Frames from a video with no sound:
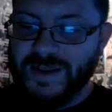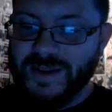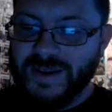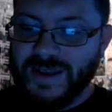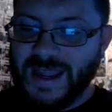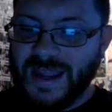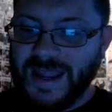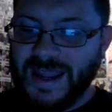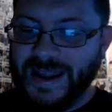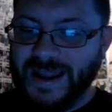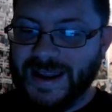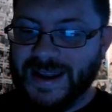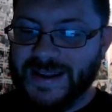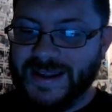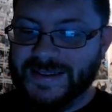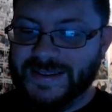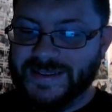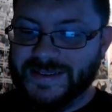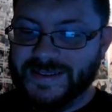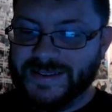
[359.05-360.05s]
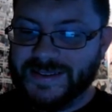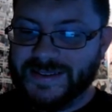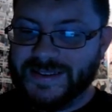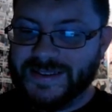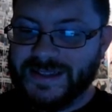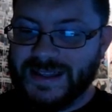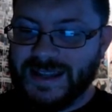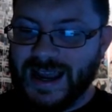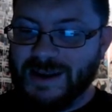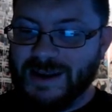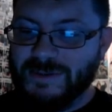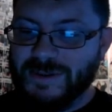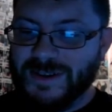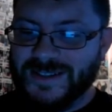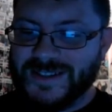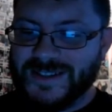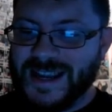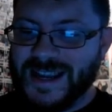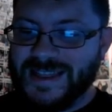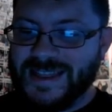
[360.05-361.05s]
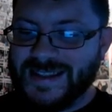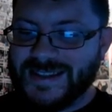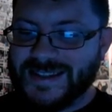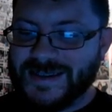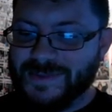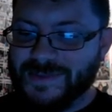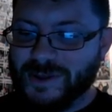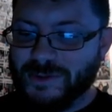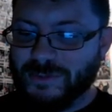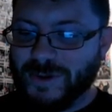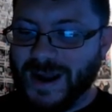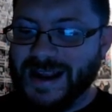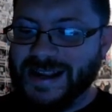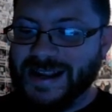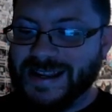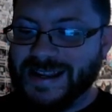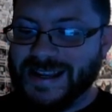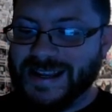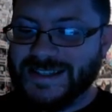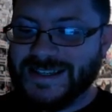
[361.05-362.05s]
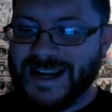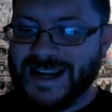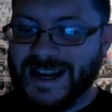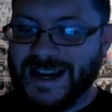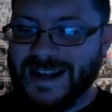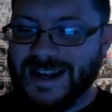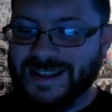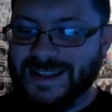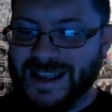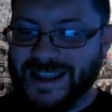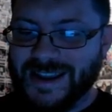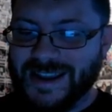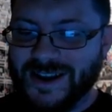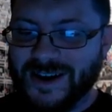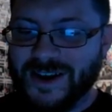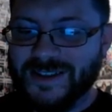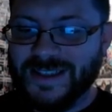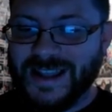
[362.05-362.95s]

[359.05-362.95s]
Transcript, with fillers: and I will say that some of the writing is kind of like, uh, like